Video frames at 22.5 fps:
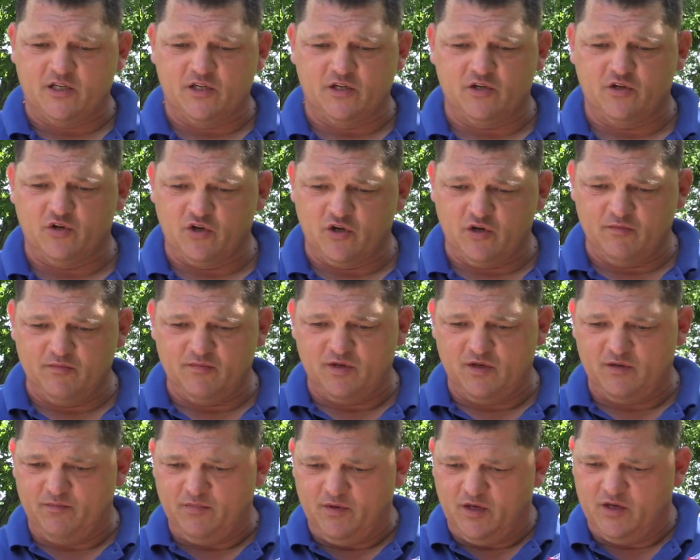under
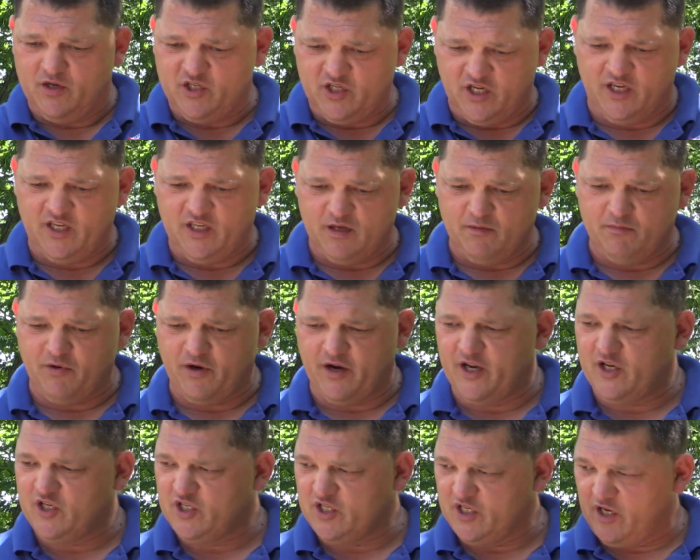them, you shake the
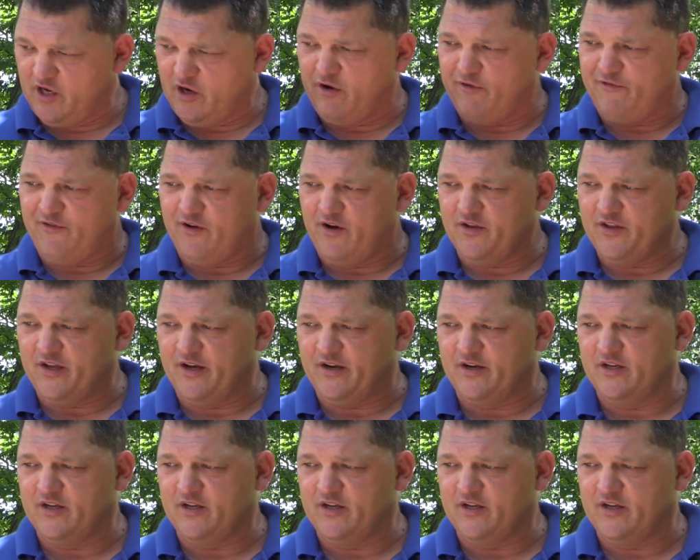branch, and they all fall down